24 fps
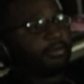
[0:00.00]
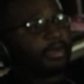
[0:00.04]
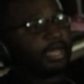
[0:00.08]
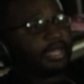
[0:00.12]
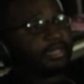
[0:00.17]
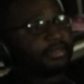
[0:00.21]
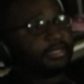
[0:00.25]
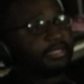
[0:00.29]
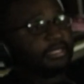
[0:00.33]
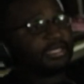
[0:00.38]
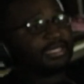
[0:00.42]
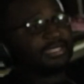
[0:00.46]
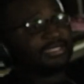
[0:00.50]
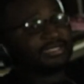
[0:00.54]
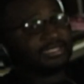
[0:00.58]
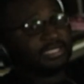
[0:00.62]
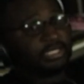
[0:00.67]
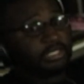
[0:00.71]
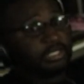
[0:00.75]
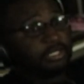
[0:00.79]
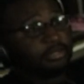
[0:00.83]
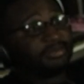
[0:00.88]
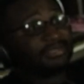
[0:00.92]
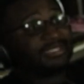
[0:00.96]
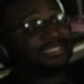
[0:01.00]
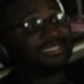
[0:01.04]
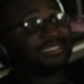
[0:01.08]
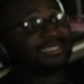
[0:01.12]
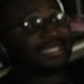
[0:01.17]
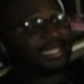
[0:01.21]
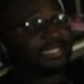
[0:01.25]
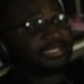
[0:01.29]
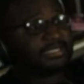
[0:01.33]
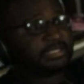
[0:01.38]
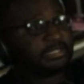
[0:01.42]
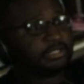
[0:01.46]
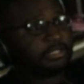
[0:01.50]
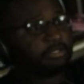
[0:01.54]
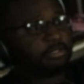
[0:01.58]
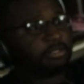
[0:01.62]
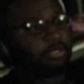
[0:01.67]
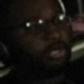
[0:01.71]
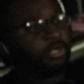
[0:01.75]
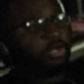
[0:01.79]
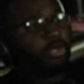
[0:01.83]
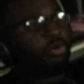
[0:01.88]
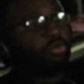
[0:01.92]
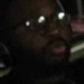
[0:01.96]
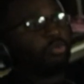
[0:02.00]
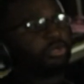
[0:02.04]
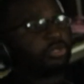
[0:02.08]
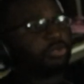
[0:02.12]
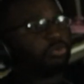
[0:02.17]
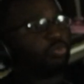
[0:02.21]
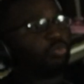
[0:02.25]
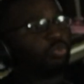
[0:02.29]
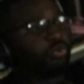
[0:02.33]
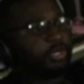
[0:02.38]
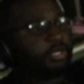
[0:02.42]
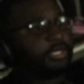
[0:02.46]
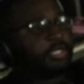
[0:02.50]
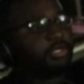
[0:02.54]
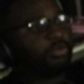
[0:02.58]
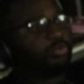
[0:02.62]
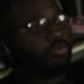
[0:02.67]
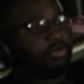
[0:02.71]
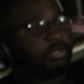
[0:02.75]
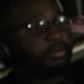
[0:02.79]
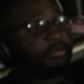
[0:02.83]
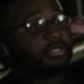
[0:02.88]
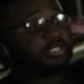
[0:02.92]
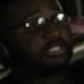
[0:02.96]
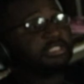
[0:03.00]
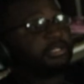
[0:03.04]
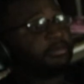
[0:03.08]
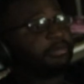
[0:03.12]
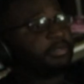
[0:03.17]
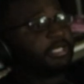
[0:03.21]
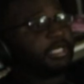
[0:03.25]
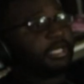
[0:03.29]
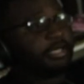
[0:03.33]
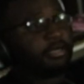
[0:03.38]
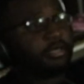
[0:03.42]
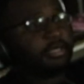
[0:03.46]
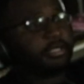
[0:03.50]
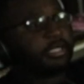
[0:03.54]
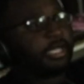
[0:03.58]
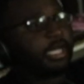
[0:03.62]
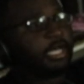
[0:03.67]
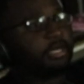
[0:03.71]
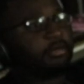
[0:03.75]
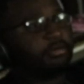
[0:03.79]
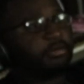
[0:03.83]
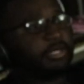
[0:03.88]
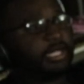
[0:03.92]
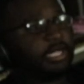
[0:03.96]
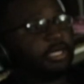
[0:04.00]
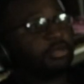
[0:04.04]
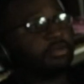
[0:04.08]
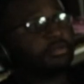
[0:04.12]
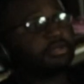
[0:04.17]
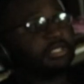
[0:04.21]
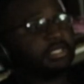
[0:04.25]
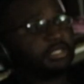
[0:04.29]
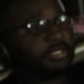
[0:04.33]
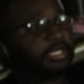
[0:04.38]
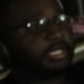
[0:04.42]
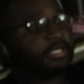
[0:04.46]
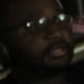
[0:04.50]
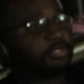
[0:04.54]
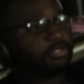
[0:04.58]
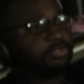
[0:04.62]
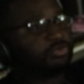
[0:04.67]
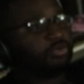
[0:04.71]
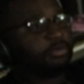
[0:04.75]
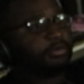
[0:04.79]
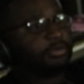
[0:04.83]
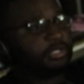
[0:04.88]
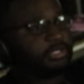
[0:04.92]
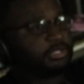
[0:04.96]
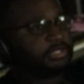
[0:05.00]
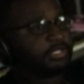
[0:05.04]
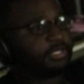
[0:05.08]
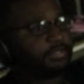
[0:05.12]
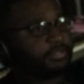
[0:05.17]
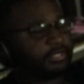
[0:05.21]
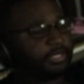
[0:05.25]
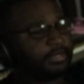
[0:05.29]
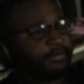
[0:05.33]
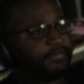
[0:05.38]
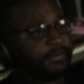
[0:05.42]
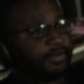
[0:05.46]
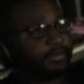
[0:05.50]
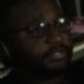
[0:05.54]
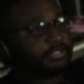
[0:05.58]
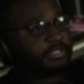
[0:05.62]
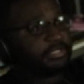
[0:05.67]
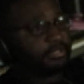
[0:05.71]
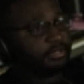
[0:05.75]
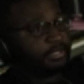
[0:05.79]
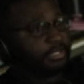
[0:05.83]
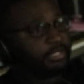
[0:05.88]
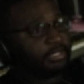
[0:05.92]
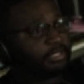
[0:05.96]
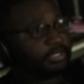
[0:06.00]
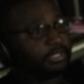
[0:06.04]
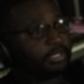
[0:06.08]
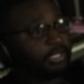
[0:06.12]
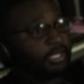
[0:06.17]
I think it's an obsession with wanting women to be held accountable. They don't think that those women deserve their fairy tale ending.